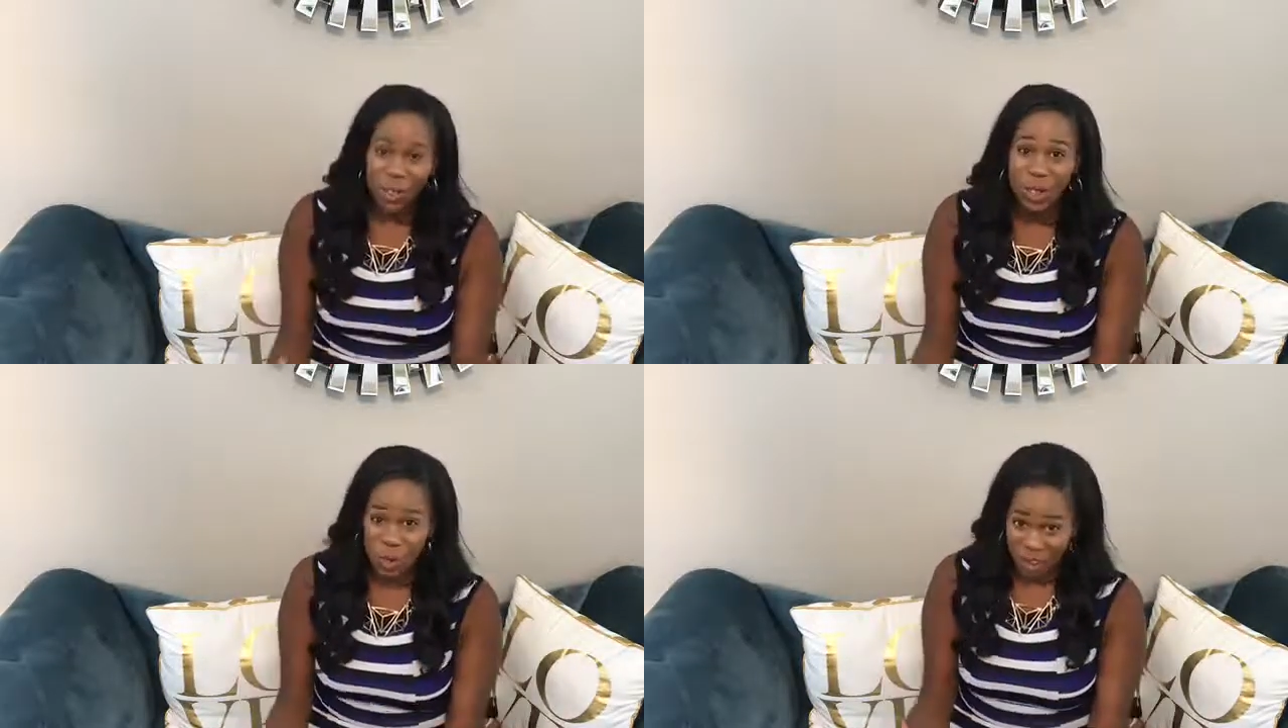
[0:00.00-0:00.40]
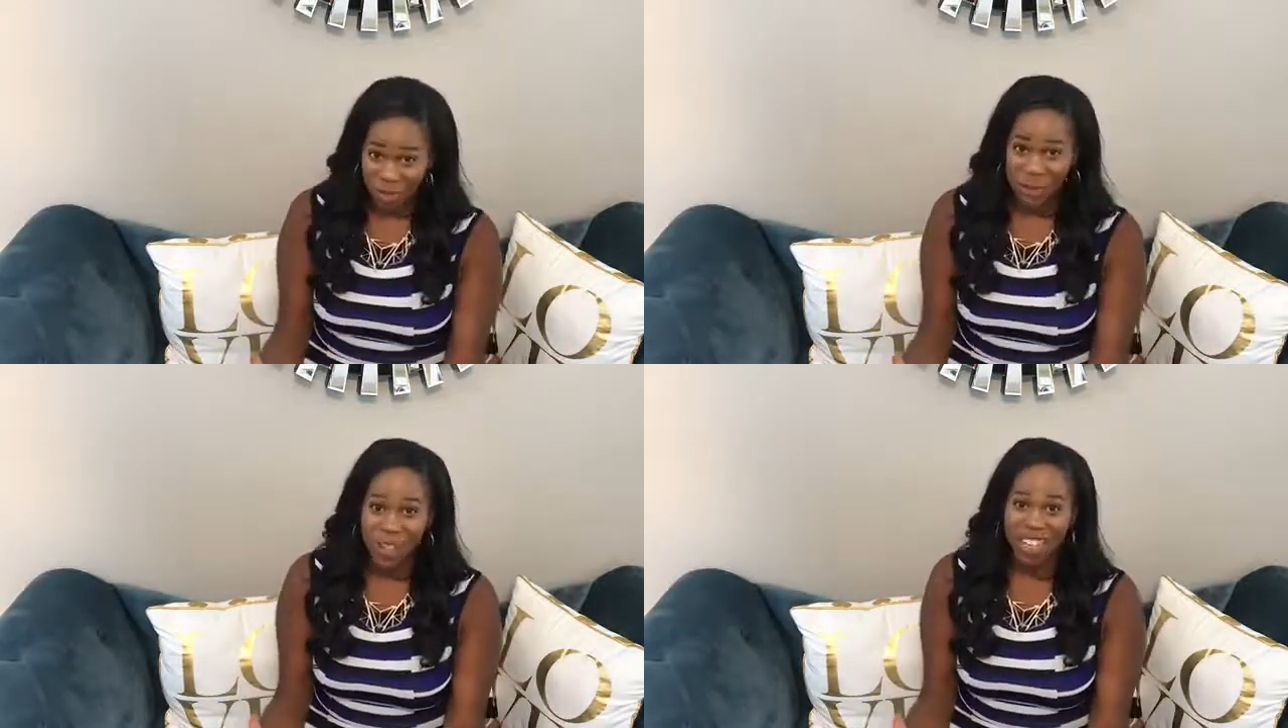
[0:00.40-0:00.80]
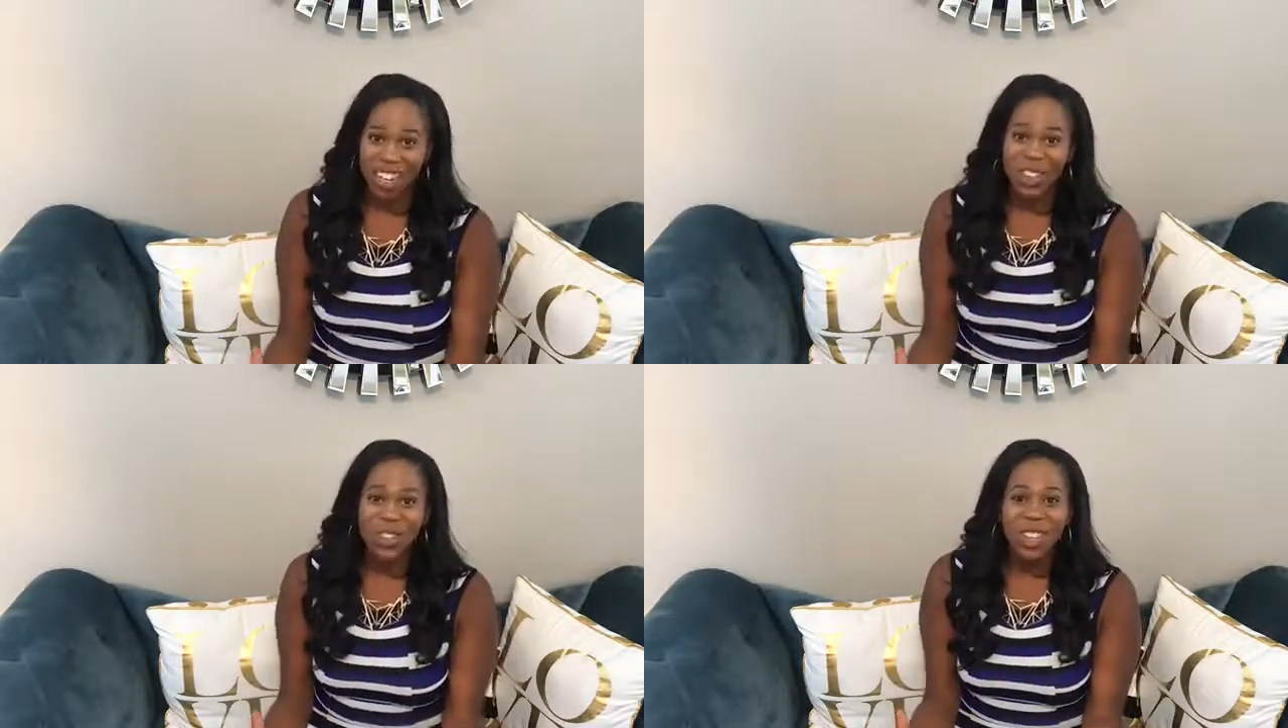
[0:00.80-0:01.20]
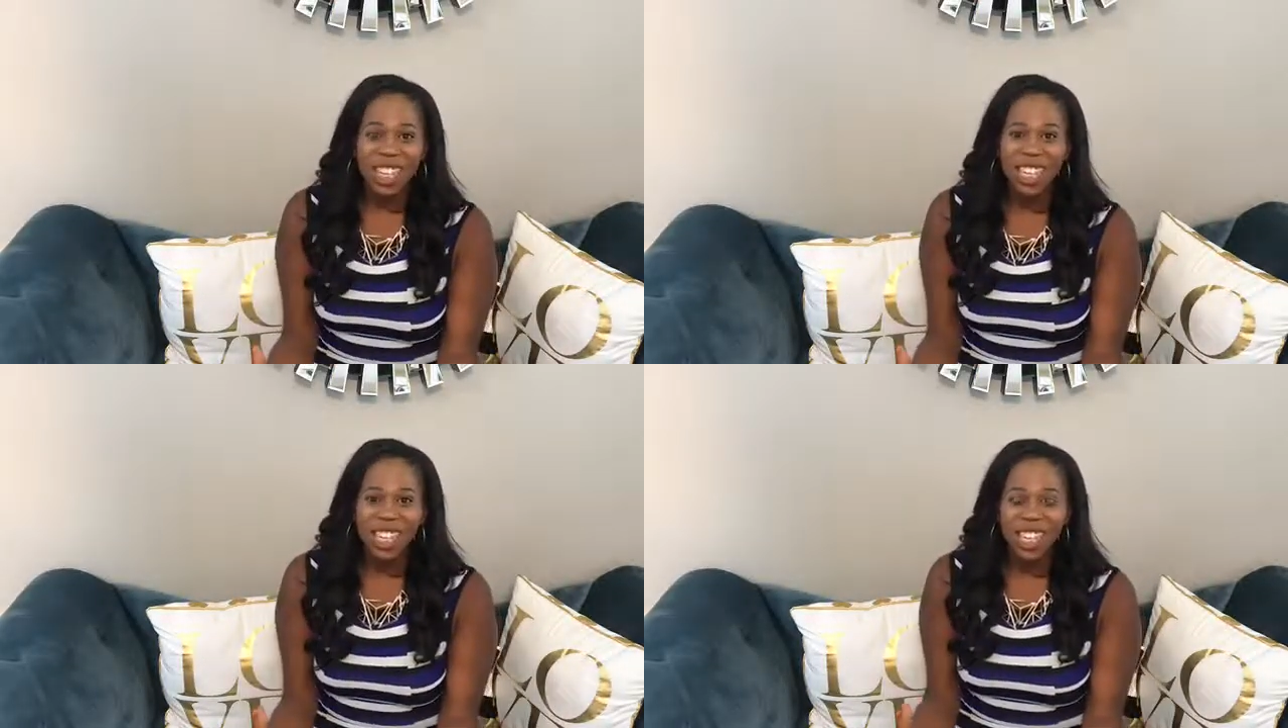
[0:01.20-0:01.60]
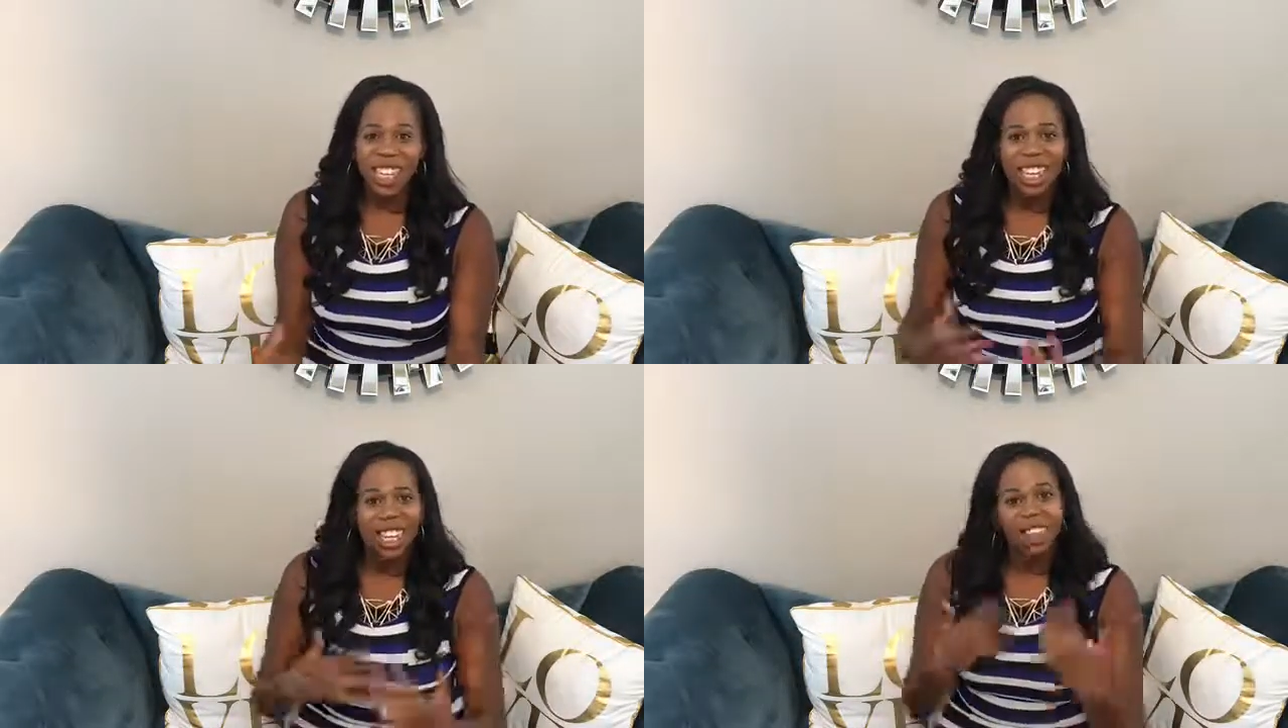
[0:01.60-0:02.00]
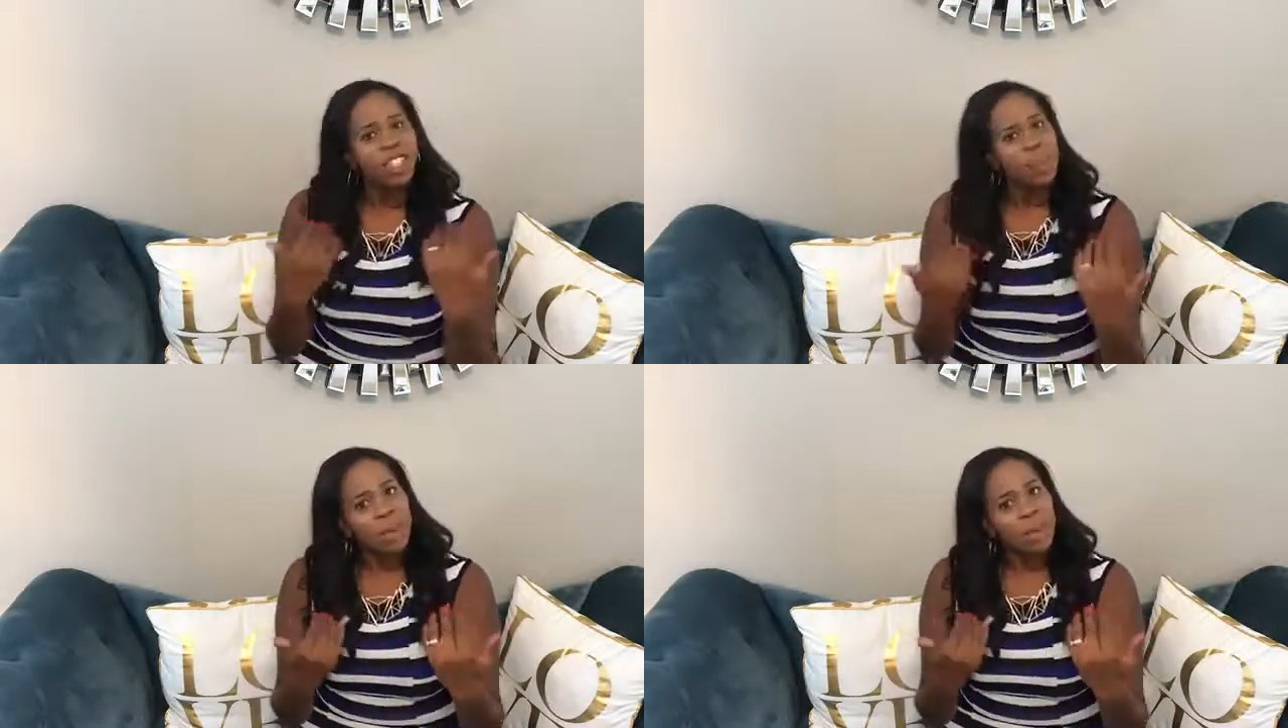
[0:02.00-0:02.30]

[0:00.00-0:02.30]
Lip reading: Do you have a ring on your finger? Then